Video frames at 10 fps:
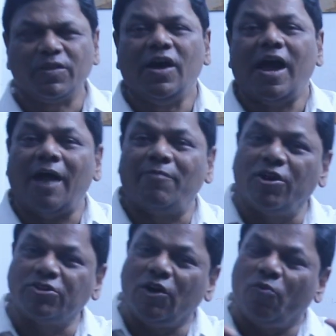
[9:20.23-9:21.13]

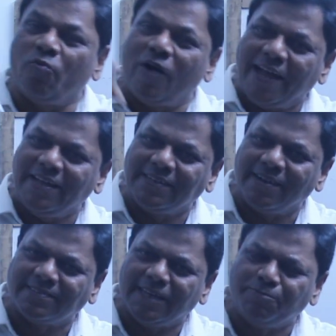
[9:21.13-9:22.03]
about the
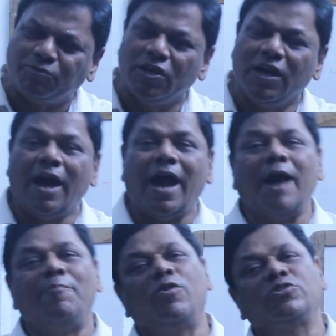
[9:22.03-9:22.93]
y-intercept,
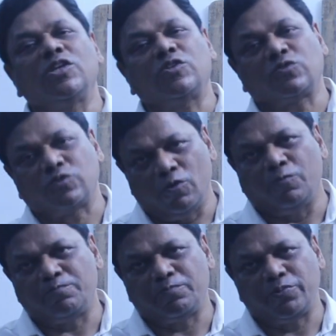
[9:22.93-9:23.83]
about the slope.